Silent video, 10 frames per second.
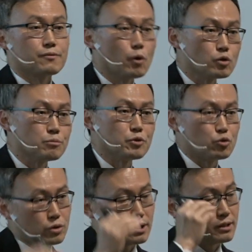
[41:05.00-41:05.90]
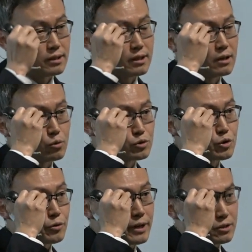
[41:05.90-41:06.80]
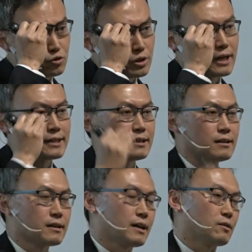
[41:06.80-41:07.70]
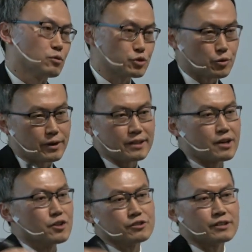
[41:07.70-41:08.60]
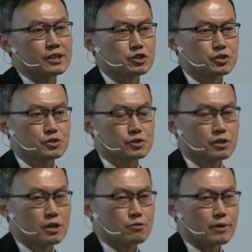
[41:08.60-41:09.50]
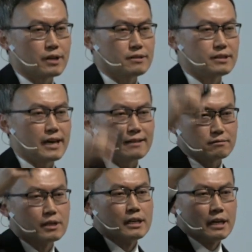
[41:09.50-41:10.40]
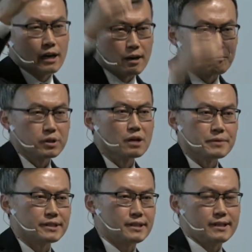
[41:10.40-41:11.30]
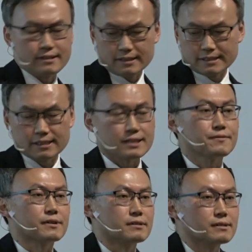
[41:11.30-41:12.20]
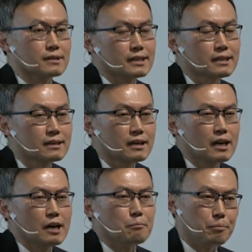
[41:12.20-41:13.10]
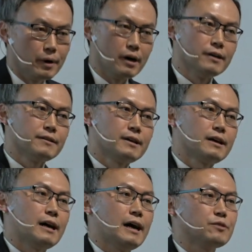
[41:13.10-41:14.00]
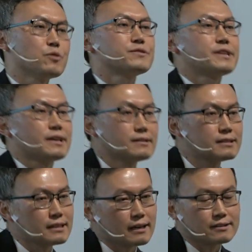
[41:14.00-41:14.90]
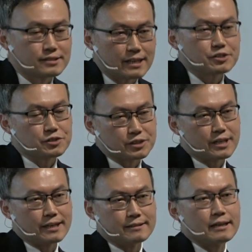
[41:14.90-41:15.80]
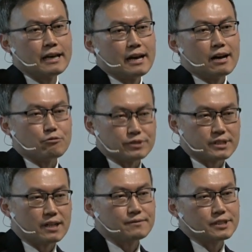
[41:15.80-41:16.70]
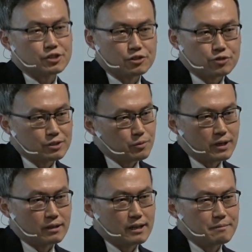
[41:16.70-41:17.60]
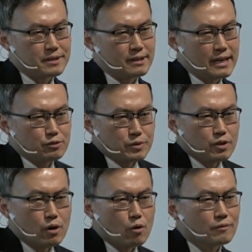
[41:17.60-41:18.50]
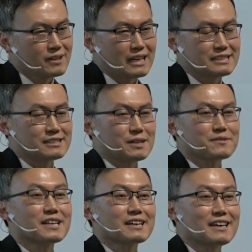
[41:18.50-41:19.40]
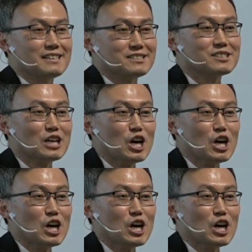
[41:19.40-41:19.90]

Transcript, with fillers: volume between the uh, North Korea and China and North Korea and other nations, right, that uh, plummeted significantly. But I don't think the uh, sanctions can uh, resolve this issue as well. I mean, as we know, over the last seven decades,